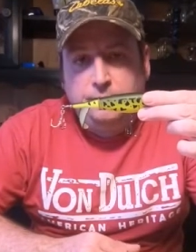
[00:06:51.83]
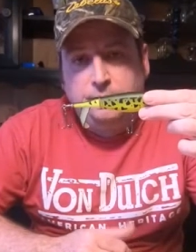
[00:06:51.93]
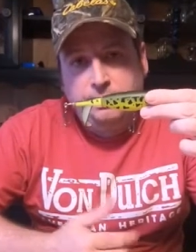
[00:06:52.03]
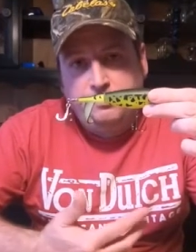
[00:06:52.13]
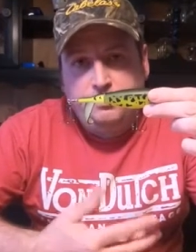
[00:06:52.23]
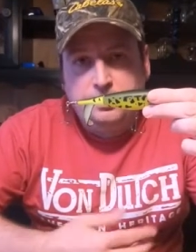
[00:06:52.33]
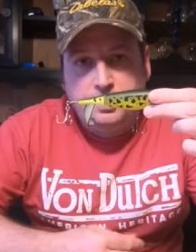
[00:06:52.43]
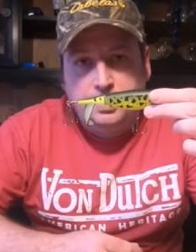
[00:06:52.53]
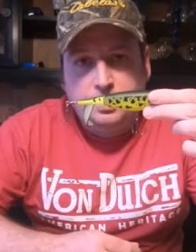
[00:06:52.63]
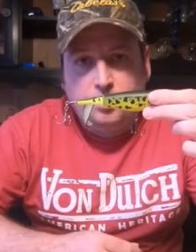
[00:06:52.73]
or if you
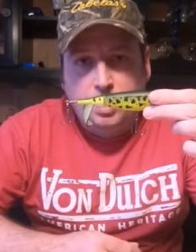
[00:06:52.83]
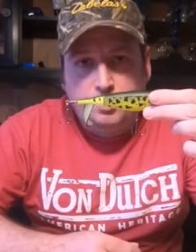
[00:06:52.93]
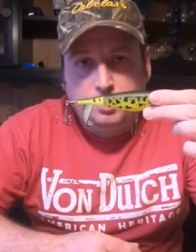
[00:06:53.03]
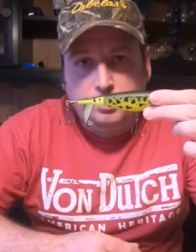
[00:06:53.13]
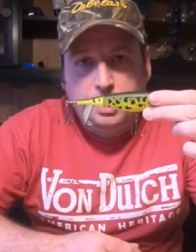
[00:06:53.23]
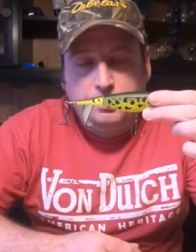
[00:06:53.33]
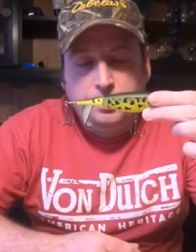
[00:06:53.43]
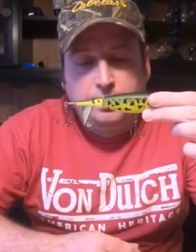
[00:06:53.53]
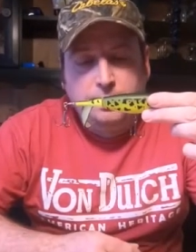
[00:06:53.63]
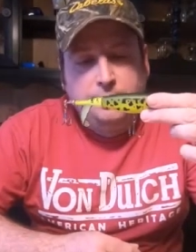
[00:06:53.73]
could get a Whopper
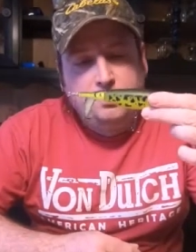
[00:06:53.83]
Plopper.